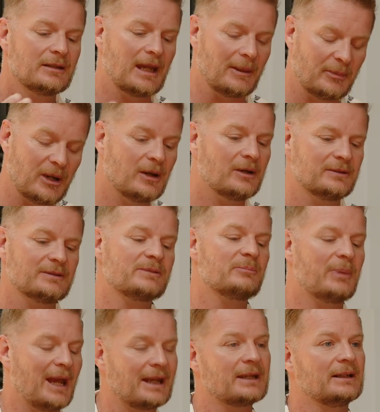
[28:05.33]
our partners
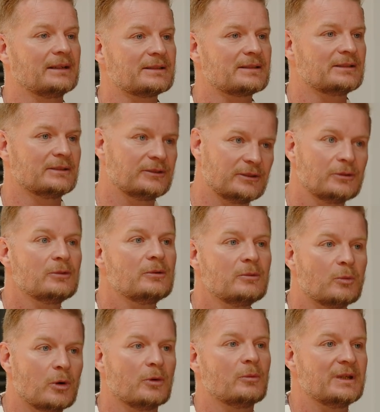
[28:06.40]
back us to
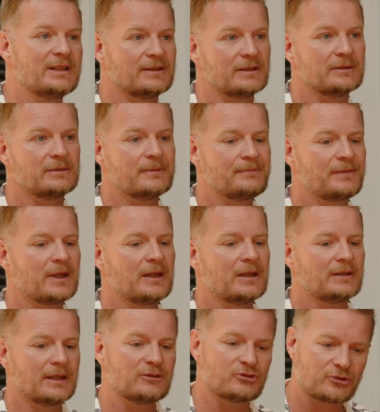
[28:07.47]
do what we do.
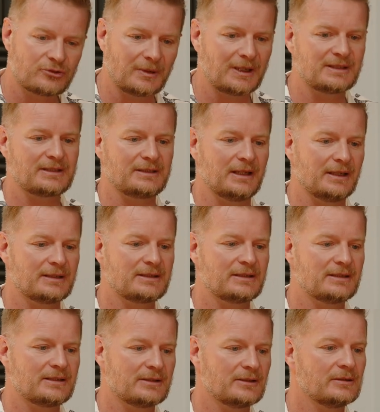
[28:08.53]
Yeah. They trust
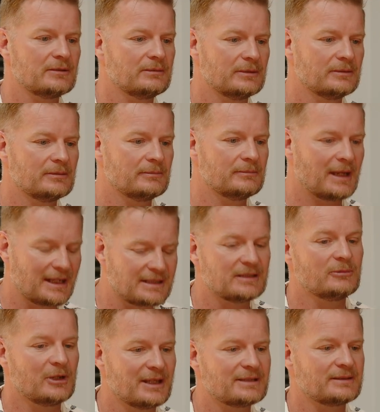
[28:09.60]
us to
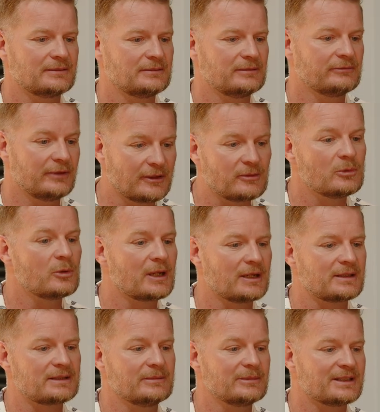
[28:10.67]
maximise vulnerable
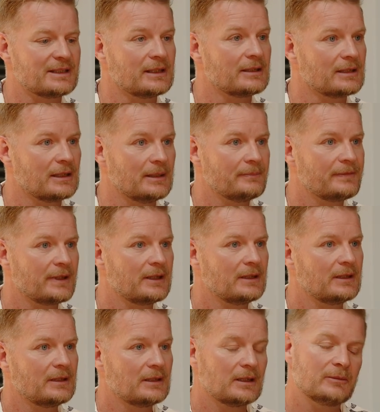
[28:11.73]
customers' income.
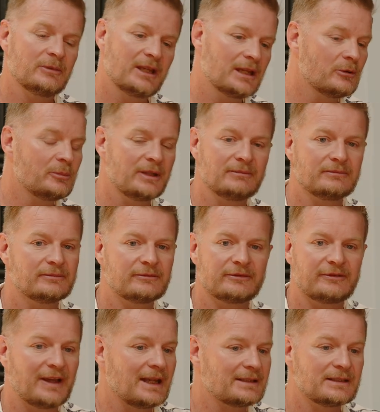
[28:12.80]
And we're helping
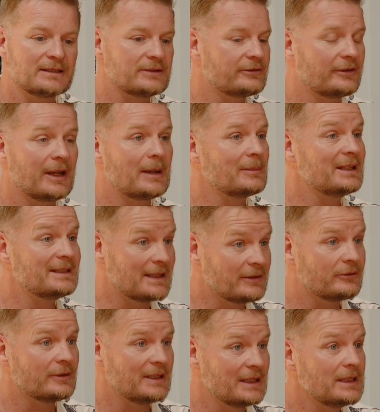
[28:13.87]
thousands of families
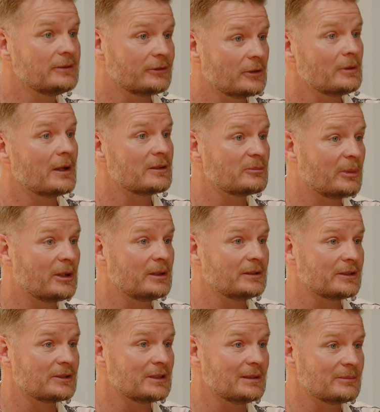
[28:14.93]
every year through those
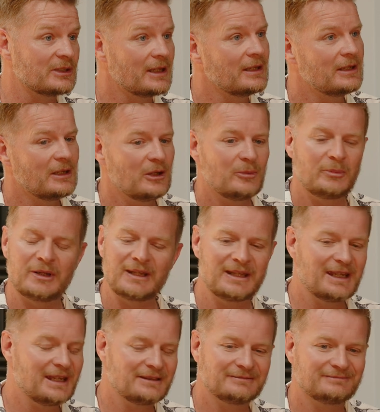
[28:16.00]
partnerships. But
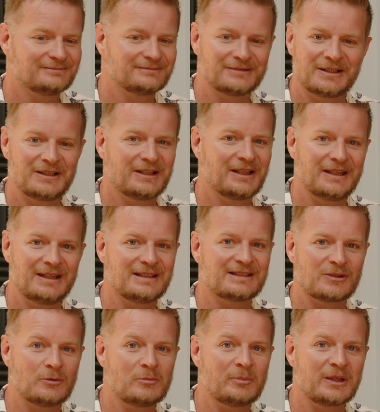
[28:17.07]
again,
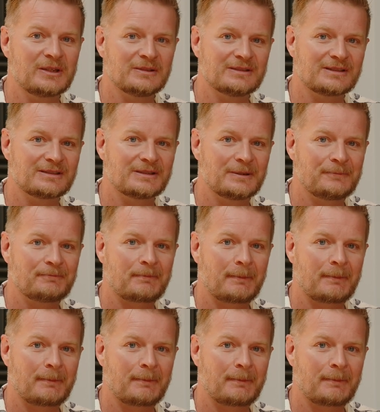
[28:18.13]
it's all because